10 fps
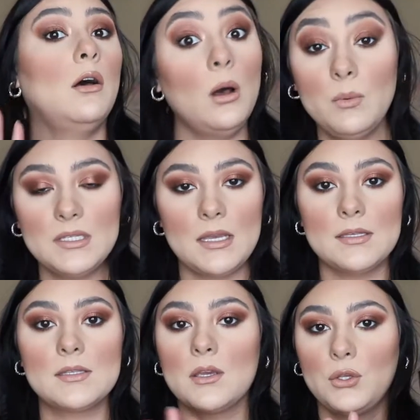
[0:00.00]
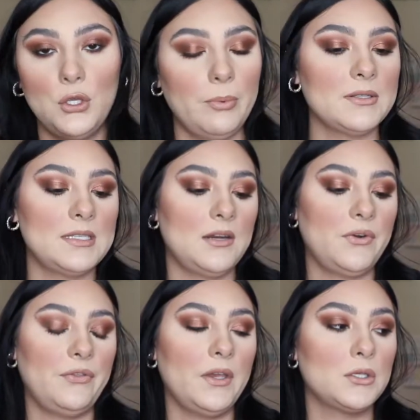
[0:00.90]
always has coupons and
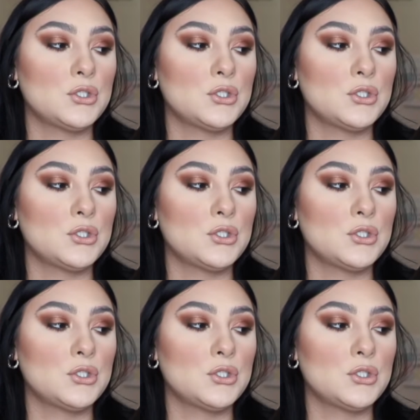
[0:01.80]
everything.